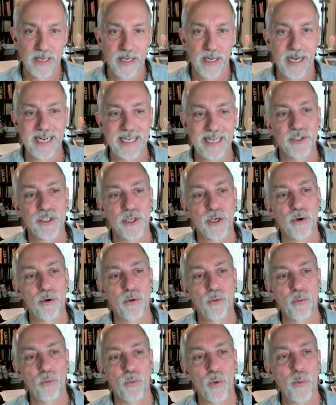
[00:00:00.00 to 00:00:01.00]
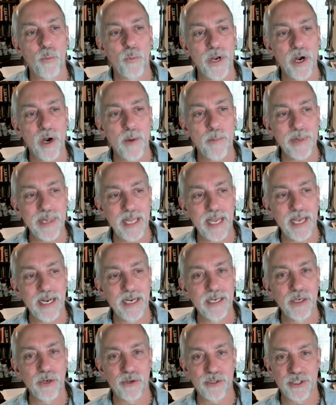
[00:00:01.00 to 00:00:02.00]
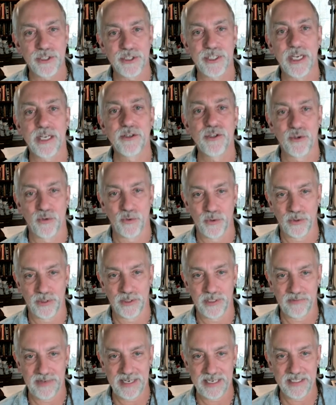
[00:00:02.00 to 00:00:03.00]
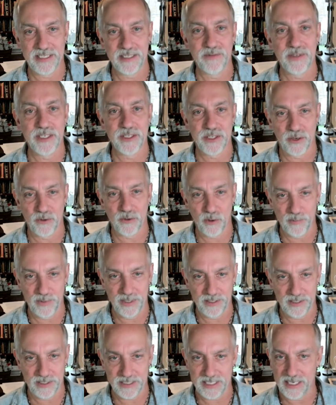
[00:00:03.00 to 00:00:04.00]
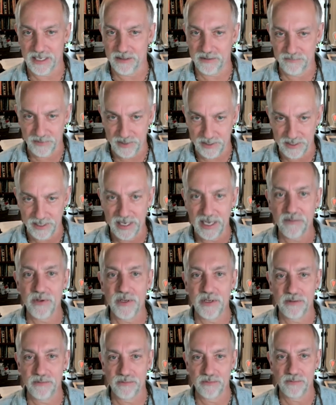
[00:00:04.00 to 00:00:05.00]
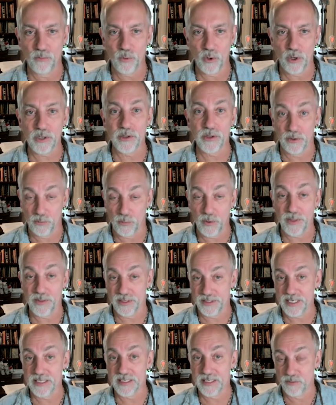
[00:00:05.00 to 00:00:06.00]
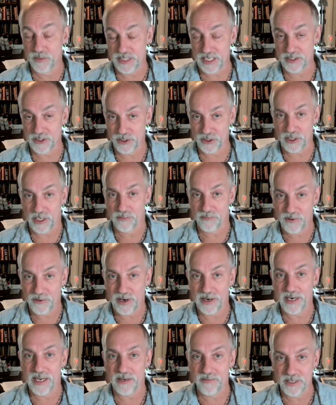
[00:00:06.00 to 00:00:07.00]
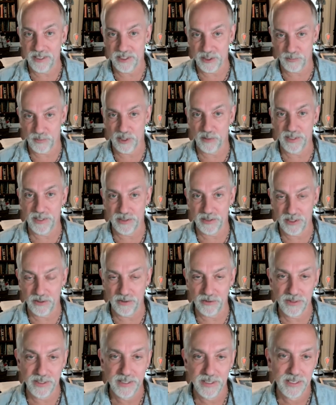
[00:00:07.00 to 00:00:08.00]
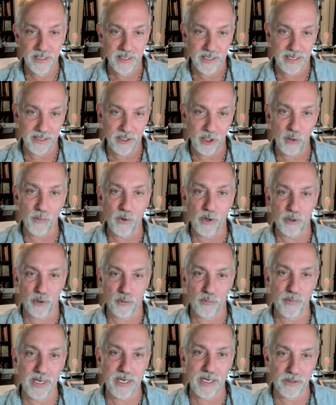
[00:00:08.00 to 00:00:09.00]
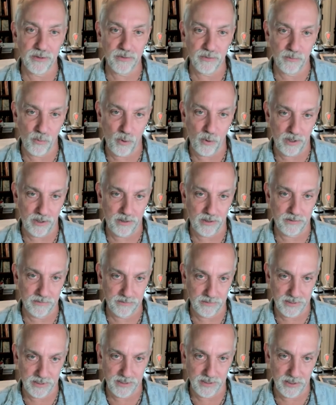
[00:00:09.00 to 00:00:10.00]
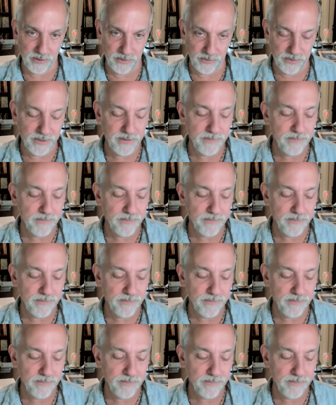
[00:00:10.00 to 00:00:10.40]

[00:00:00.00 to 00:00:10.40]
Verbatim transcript: And so when we are planning your schedule of activities on orbit, because I had a very heavy workload, one of the things I did was I took on a very heavy experiment load and commercial payload work uh, load.